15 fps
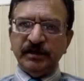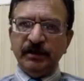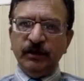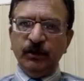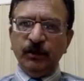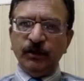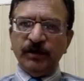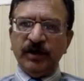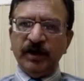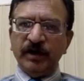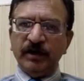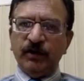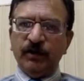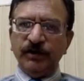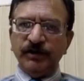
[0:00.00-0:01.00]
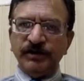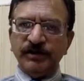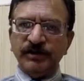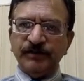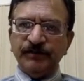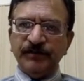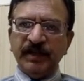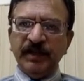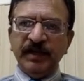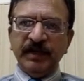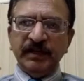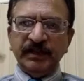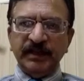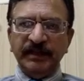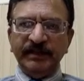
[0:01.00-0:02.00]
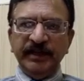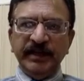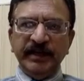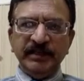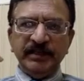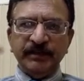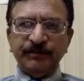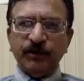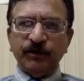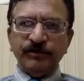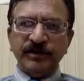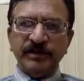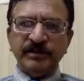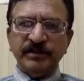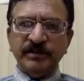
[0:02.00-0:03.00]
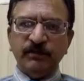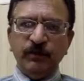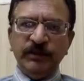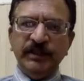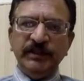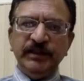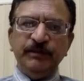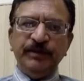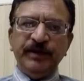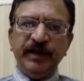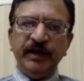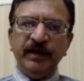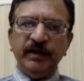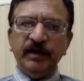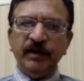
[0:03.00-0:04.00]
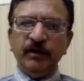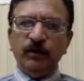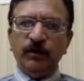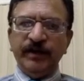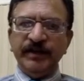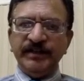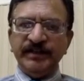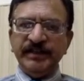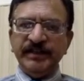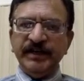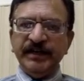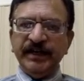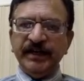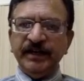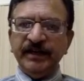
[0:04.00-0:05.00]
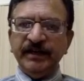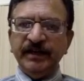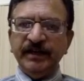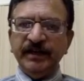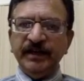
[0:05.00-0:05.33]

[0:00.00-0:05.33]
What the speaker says: look a cause, then there is a process within the brain for decision taken,